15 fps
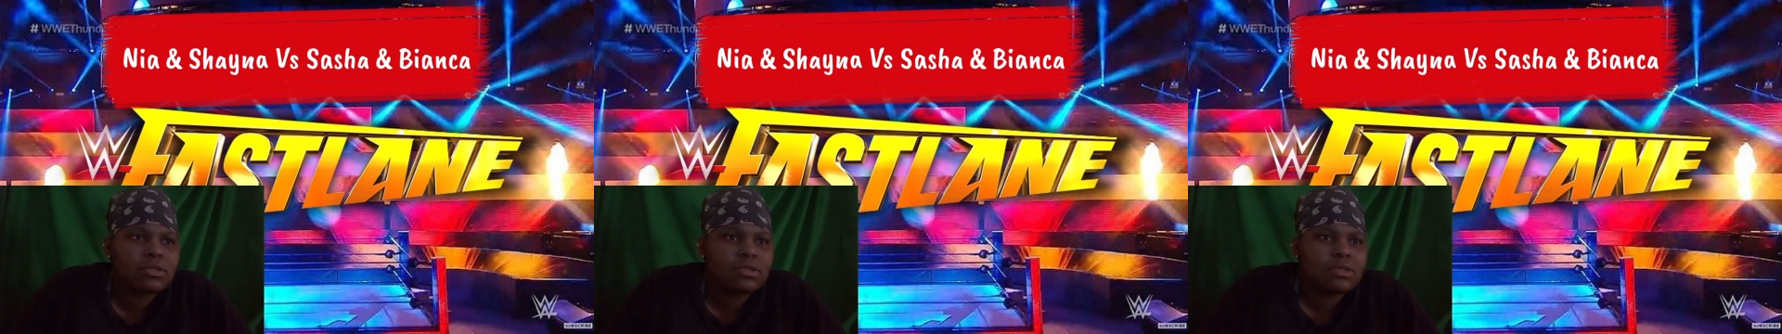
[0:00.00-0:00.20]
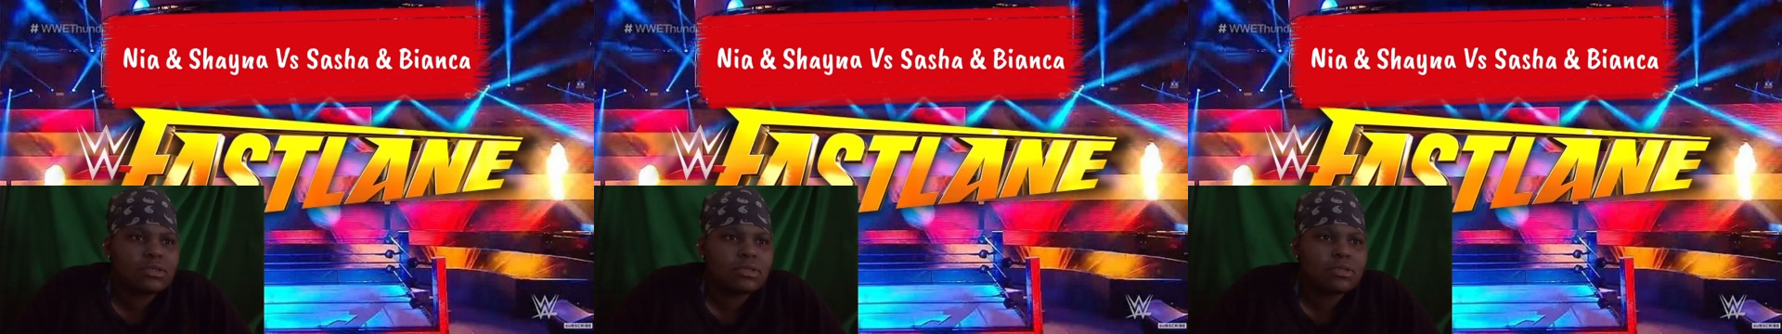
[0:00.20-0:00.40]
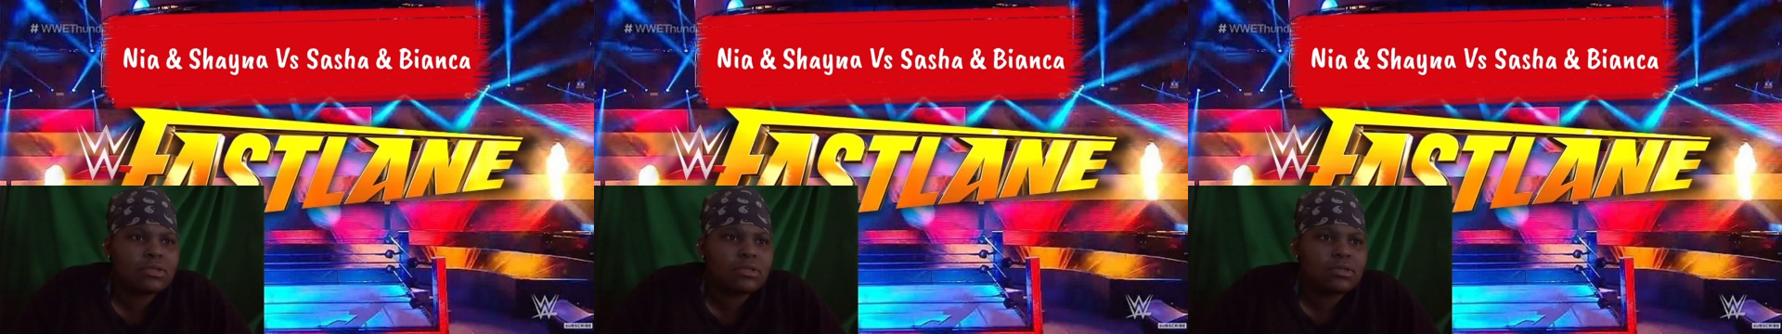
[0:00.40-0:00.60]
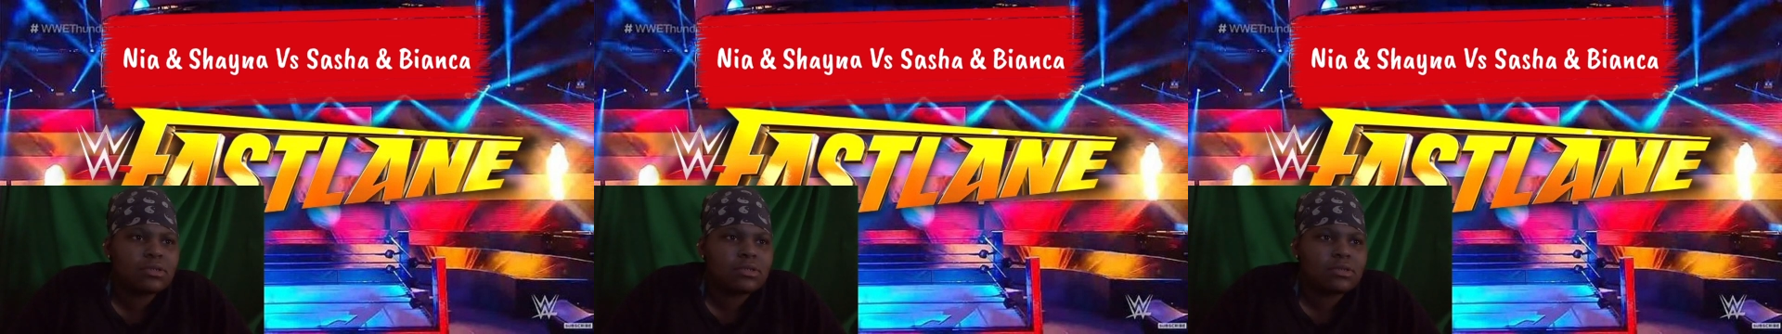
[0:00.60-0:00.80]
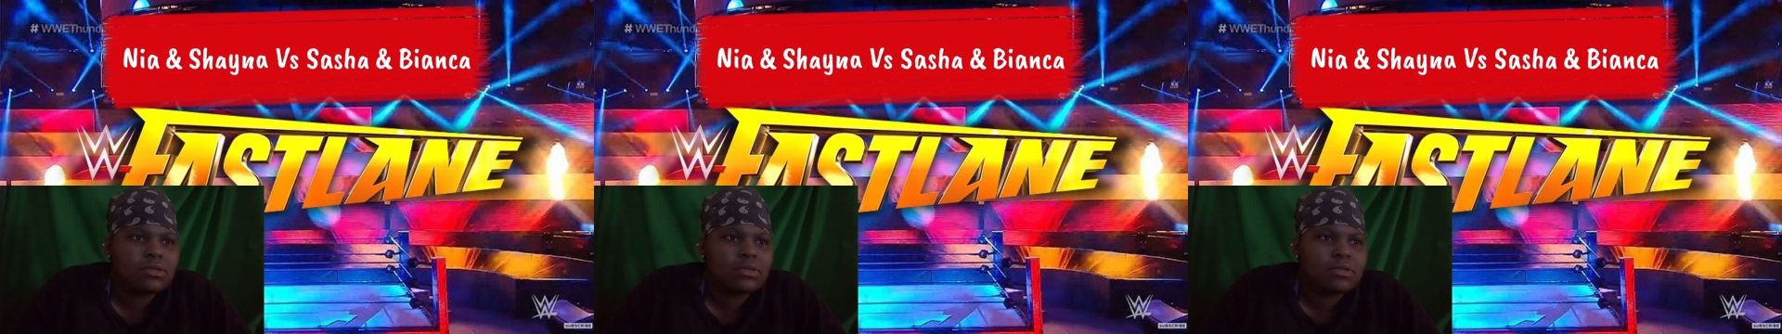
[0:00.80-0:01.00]

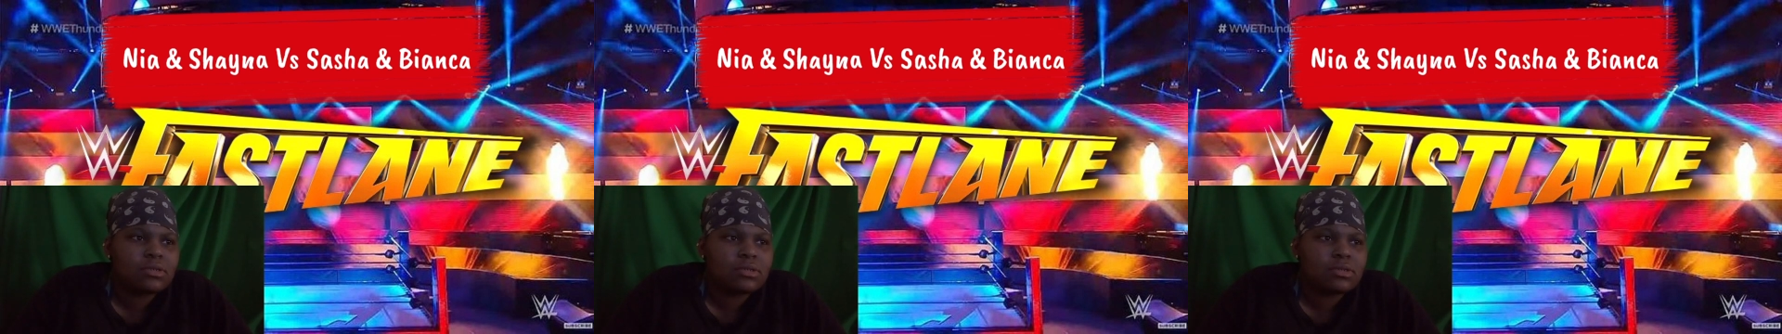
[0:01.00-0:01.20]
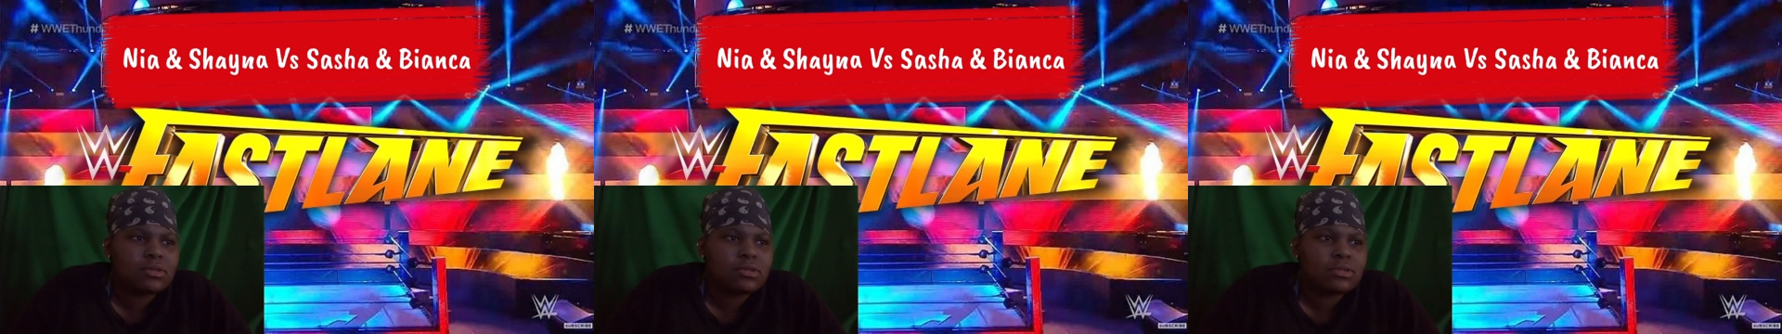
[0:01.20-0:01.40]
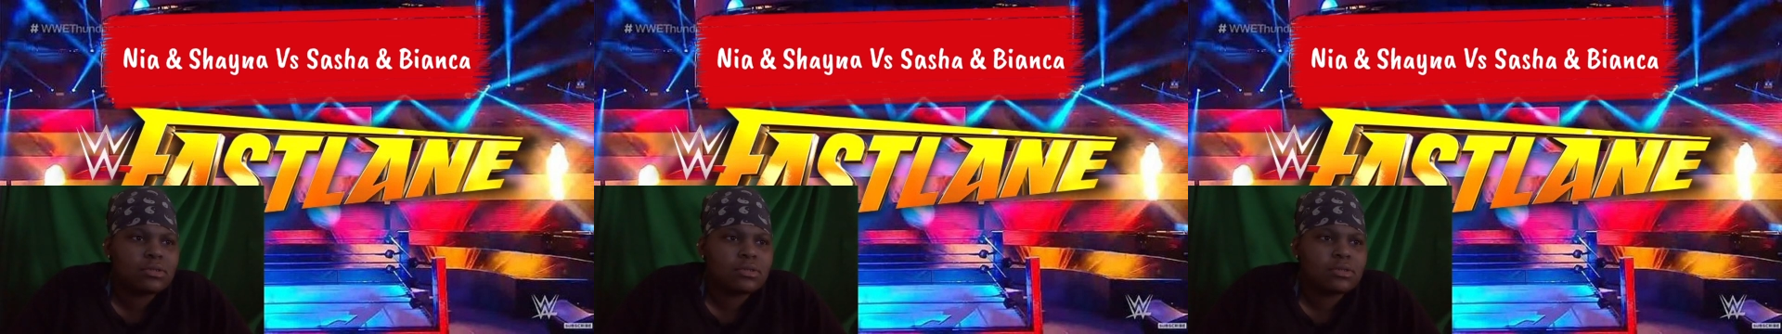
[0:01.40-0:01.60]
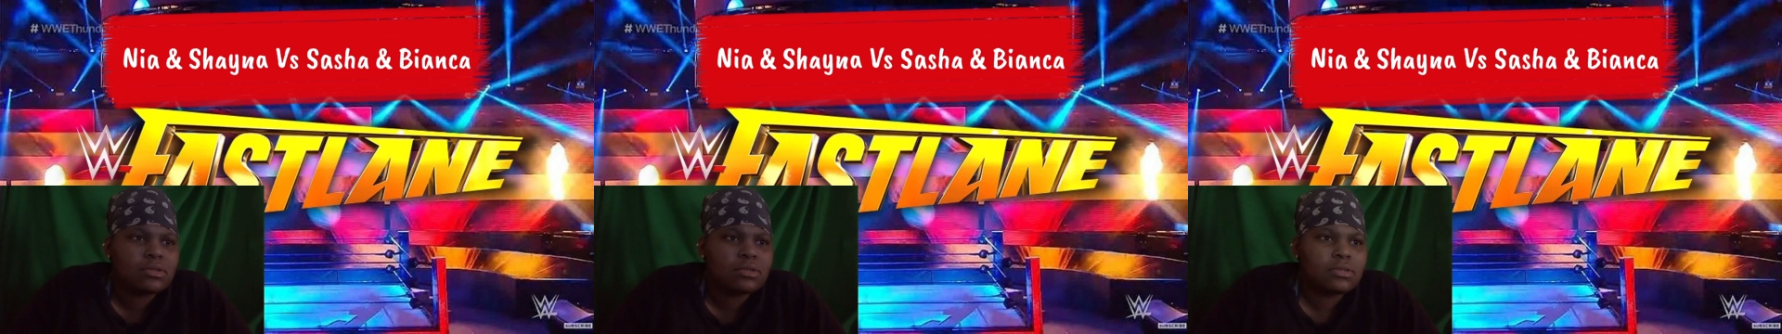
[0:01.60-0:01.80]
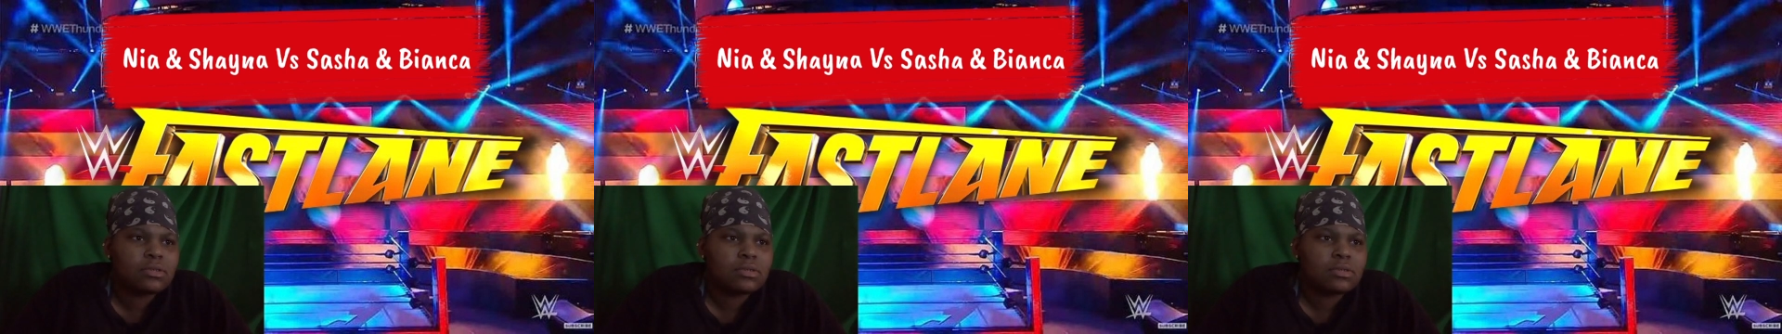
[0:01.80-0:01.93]
Nothing is said.